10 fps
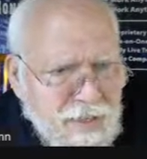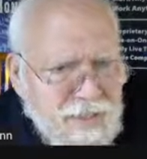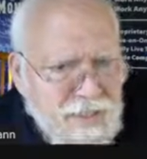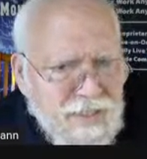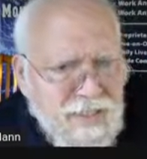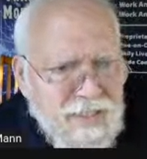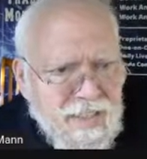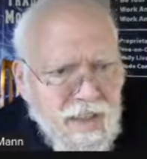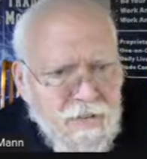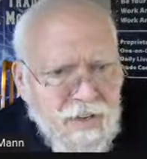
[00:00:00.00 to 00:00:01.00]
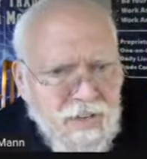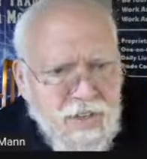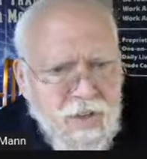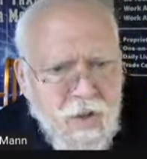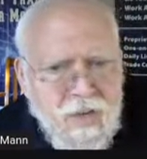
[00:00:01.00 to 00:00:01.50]
67
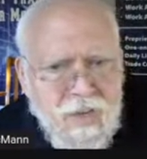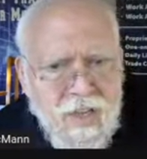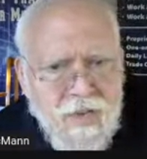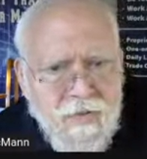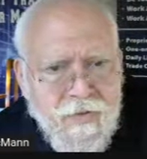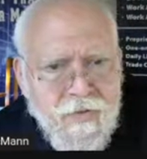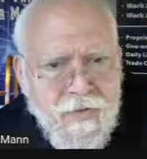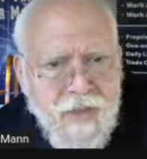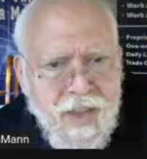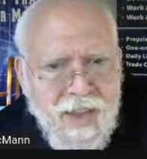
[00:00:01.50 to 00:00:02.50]
isn't close enough.